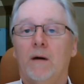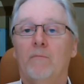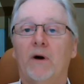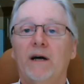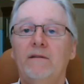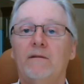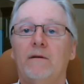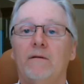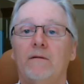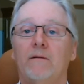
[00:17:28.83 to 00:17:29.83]
But
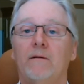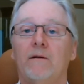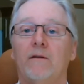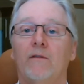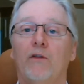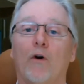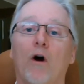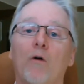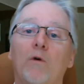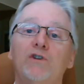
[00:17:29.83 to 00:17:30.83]
there
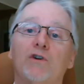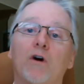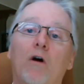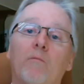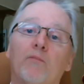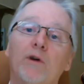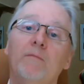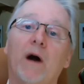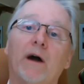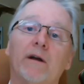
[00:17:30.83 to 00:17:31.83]
are what you call
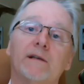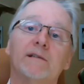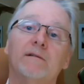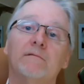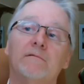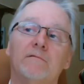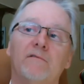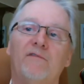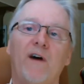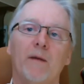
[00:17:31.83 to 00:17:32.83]
prebiotics,
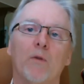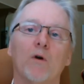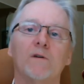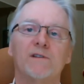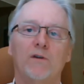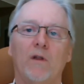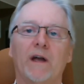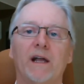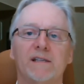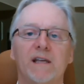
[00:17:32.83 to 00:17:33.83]
fibers and all
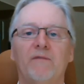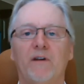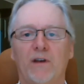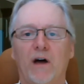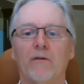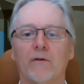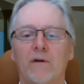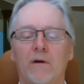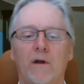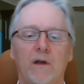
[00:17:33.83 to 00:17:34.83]
that kind of stuff, and other.
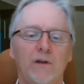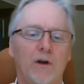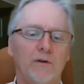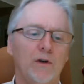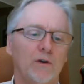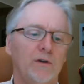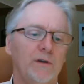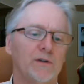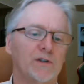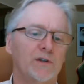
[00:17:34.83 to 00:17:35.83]

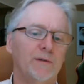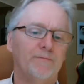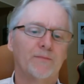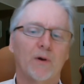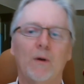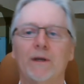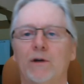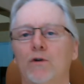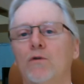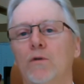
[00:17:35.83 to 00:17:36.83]
You just could probably
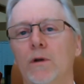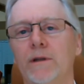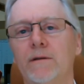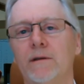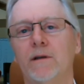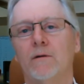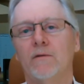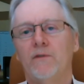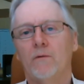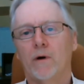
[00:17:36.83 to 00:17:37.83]
Google it,
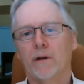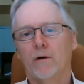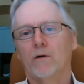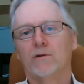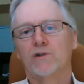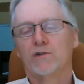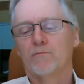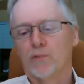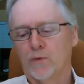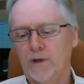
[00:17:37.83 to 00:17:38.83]
if you want to know.
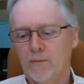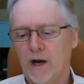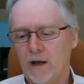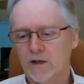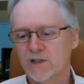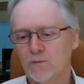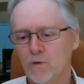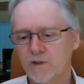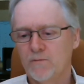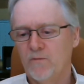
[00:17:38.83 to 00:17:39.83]
Just prebiotics,
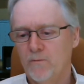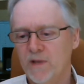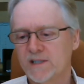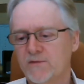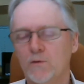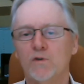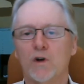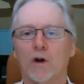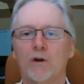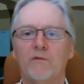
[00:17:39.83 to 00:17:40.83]
what best foods
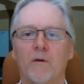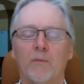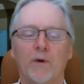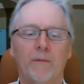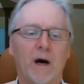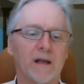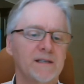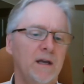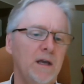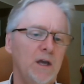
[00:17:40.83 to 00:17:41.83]
are good for prebiotics.
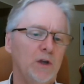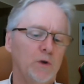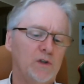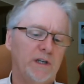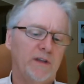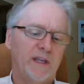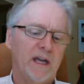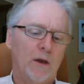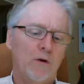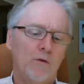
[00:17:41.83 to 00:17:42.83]
Usually the
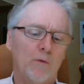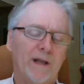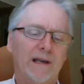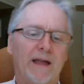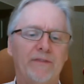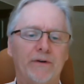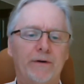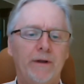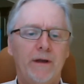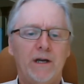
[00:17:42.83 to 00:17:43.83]
yellow, red
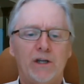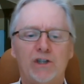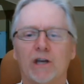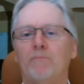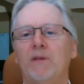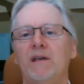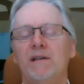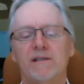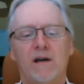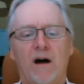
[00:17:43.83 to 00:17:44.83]
lentil,
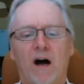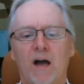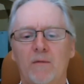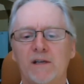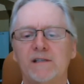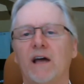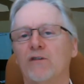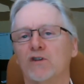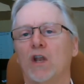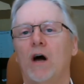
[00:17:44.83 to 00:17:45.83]
chickpeas, hummus, and
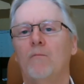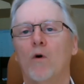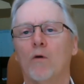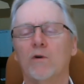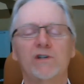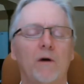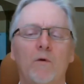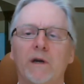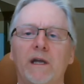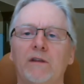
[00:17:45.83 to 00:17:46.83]
there's a lot more, which I
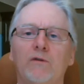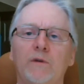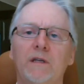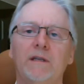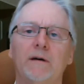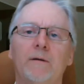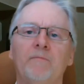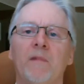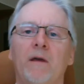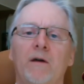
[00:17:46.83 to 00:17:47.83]
won't get into detail.
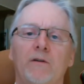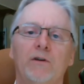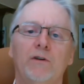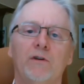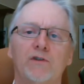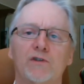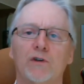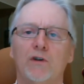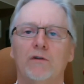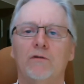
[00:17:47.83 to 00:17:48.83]
You just
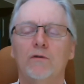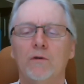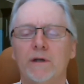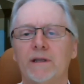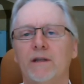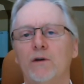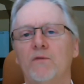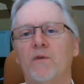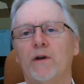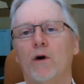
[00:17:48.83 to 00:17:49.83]
could Google it and you'll
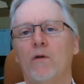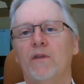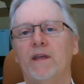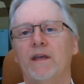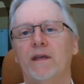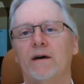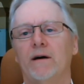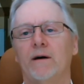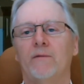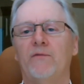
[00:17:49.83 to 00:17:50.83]
find all the
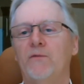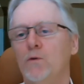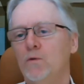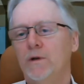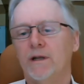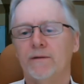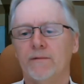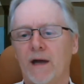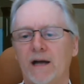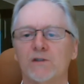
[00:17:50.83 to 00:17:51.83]
food
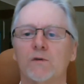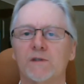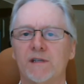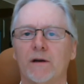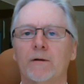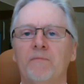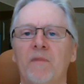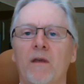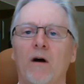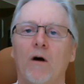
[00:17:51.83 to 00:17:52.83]
and answers there
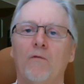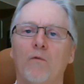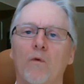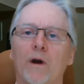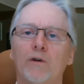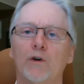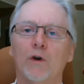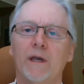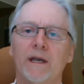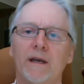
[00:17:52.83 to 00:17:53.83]
of where you
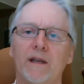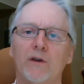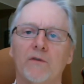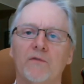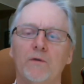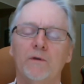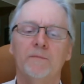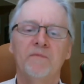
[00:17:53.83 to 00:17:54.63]
could get it in your food.